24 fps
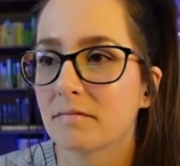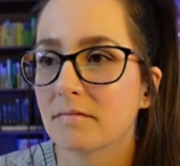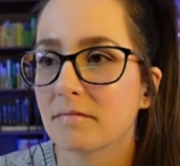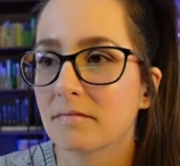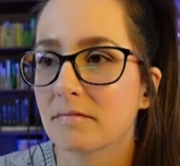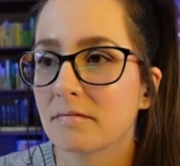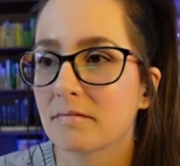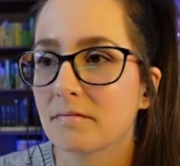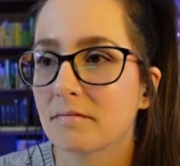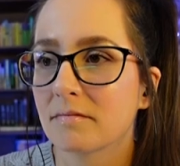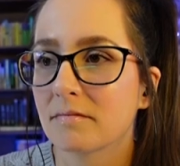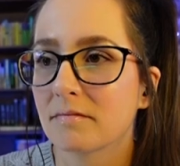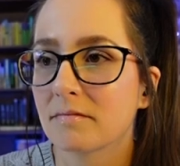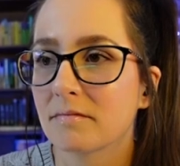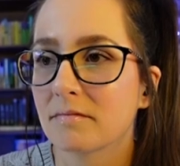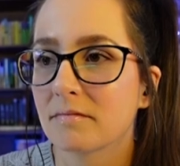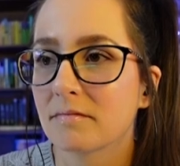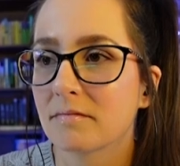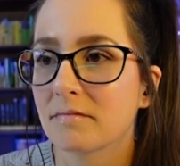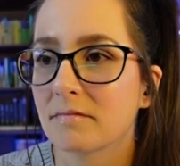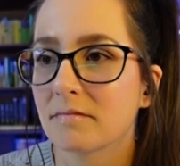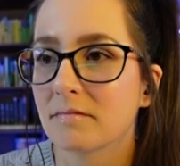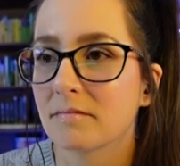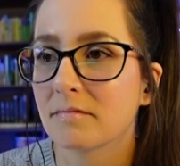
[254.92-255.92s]

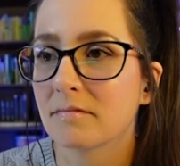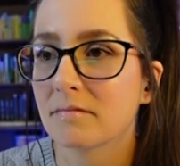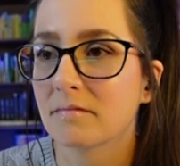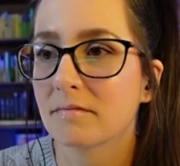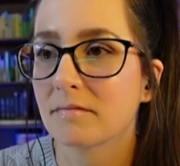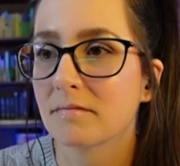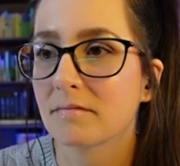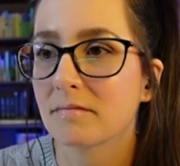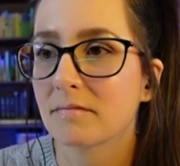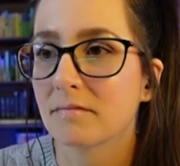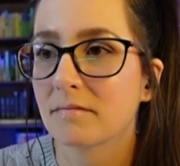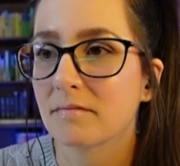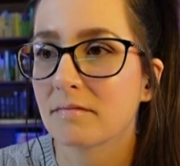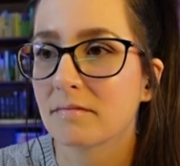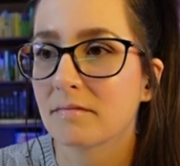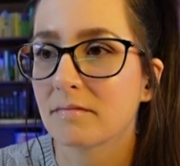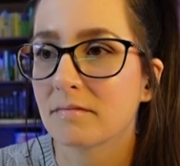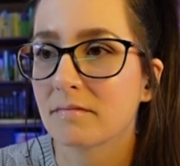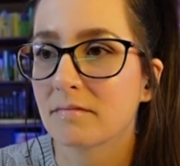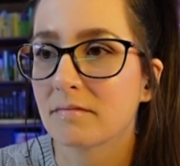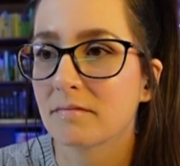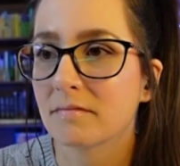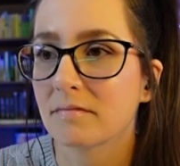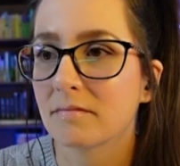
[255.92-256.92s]

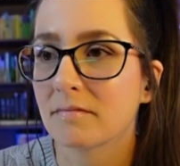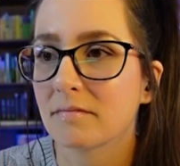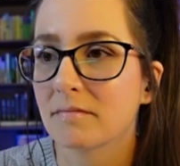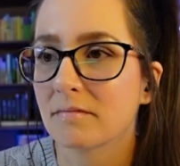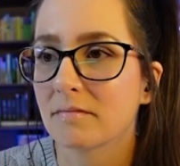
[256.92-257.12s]
[no speech]